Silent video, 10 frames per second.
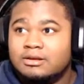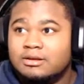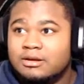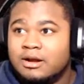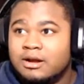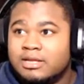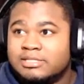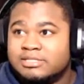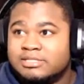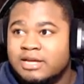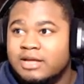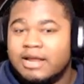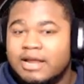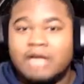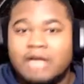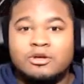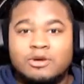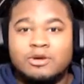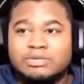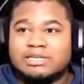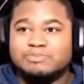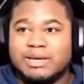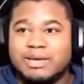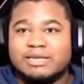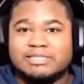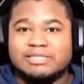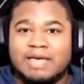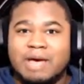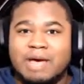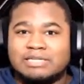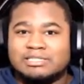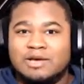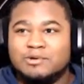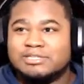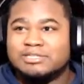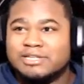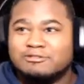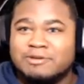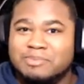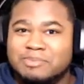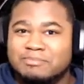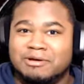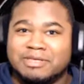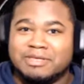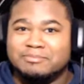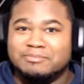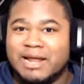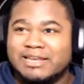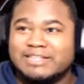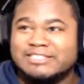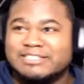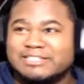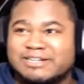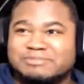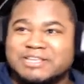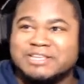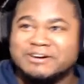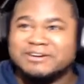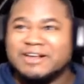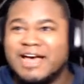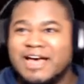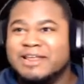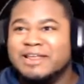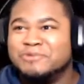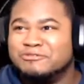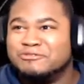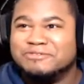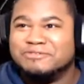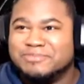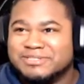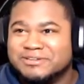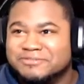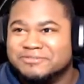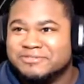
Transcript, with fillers: Alright, is it done? I don't know what to expect in this game. I just know it's a creepy monkey, but I didn't see the jump scare. I didn't want to ruin it for myself.